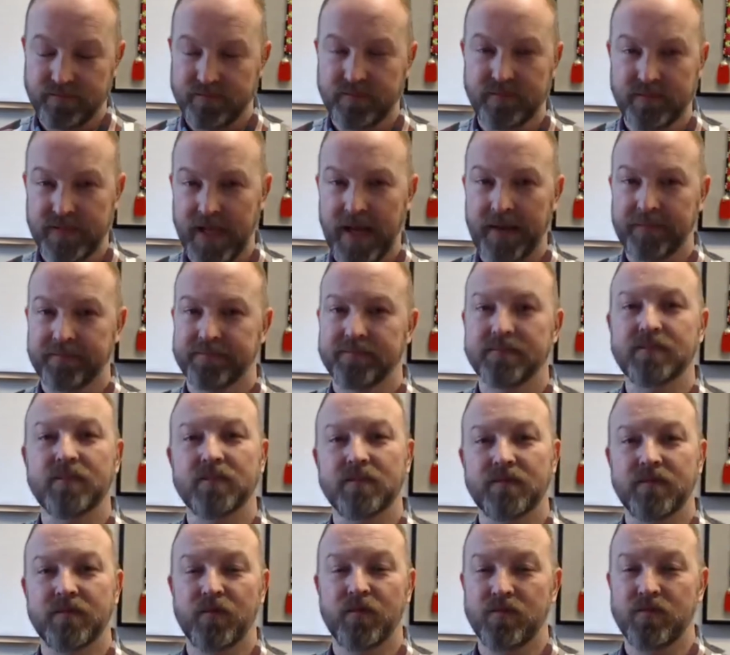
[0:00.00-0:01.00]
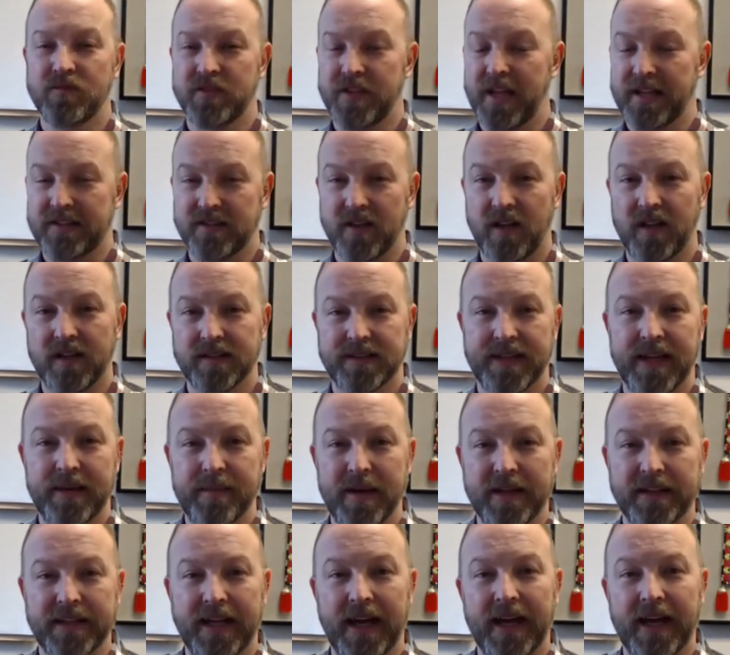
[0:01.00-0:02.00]
yeah, that's all I'll say
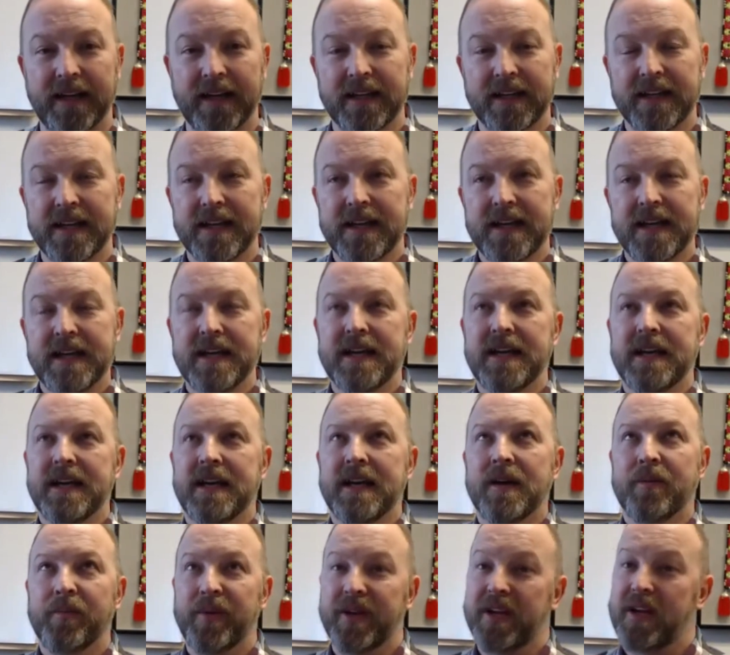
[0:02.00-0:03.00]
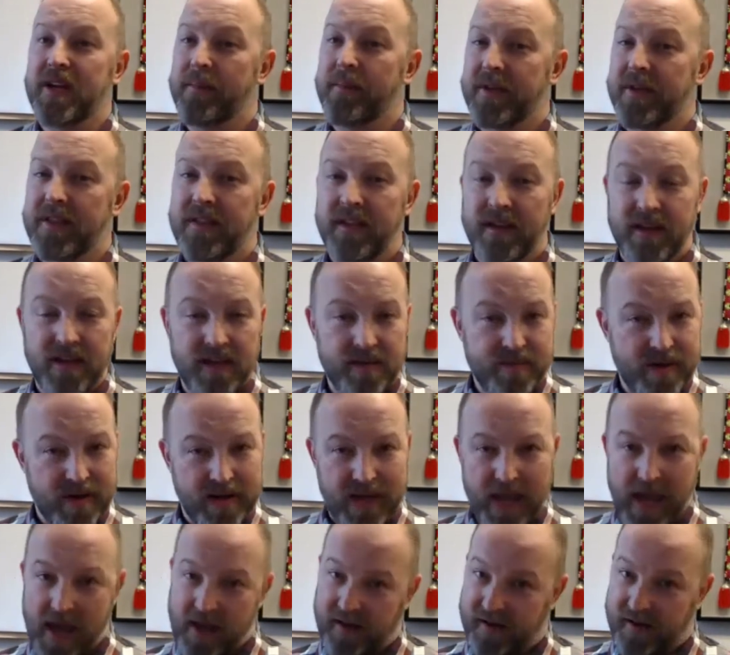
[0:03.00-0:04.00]
about that. But it got me thinking about
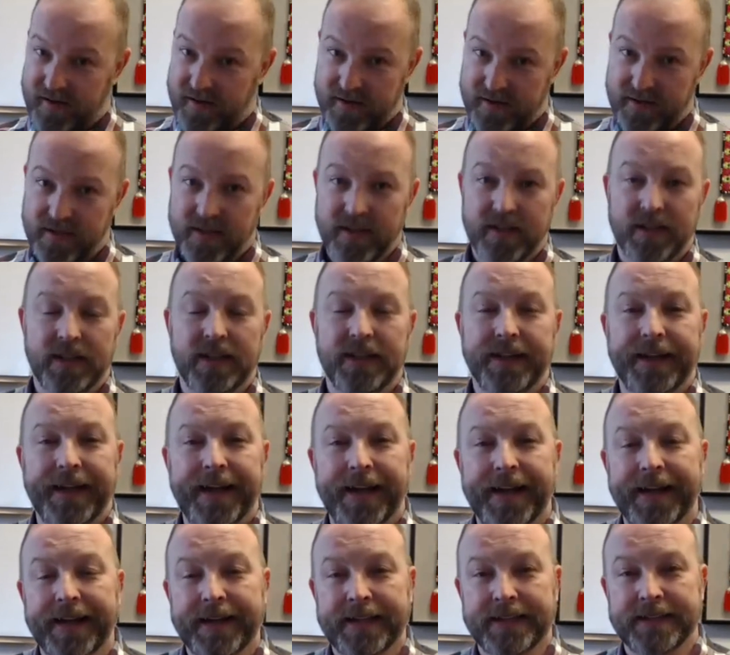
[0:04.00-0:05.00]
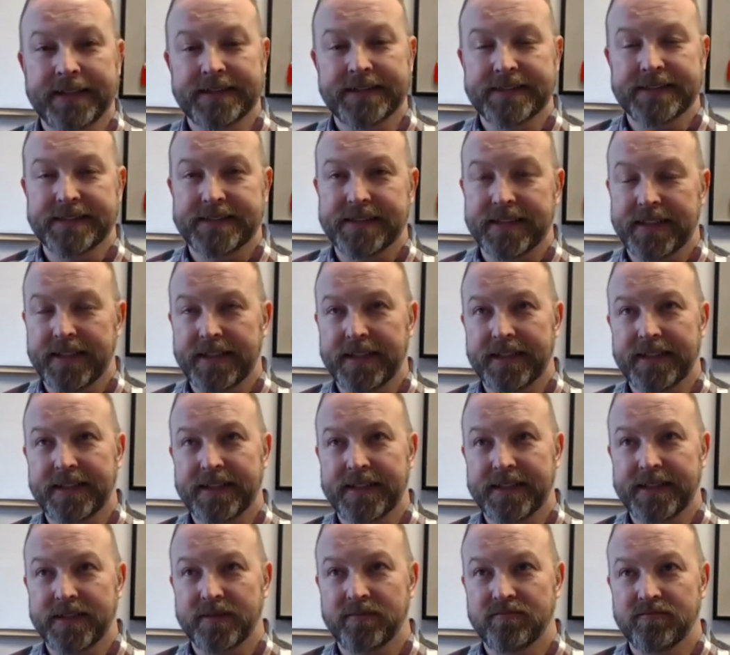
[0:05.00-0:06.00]
Canada. And
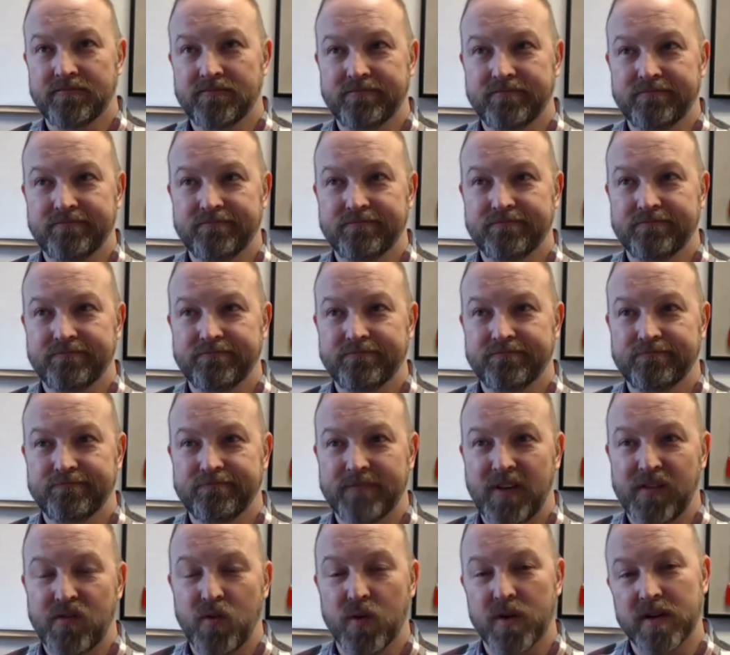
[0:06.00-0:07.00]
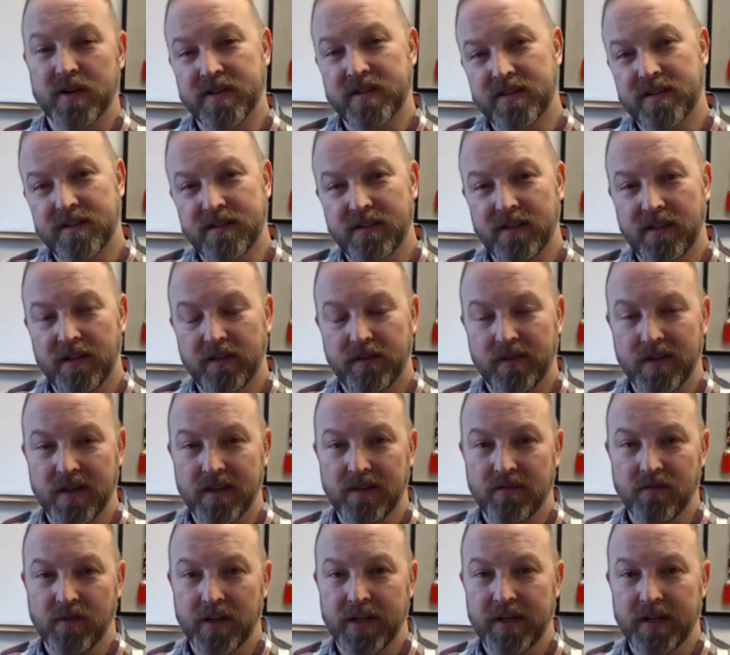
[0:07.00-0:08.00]
um, of course, if you
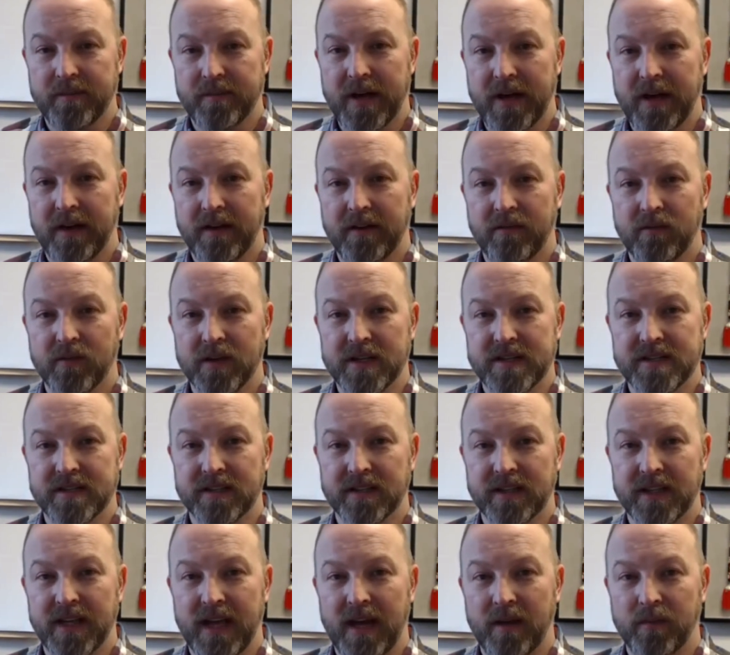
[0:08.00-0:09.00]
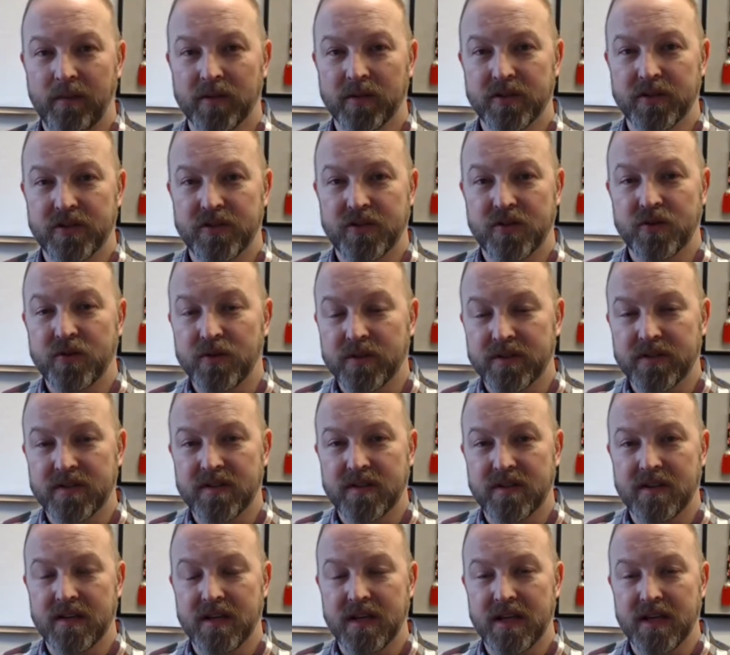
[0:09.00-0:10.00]
didn't read about it recently, Albert
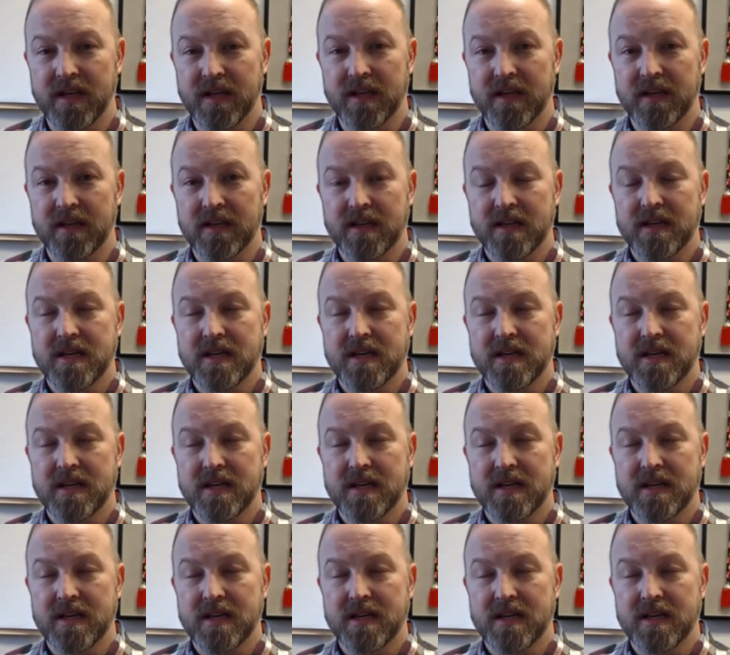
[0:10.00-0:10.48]
Schultz, the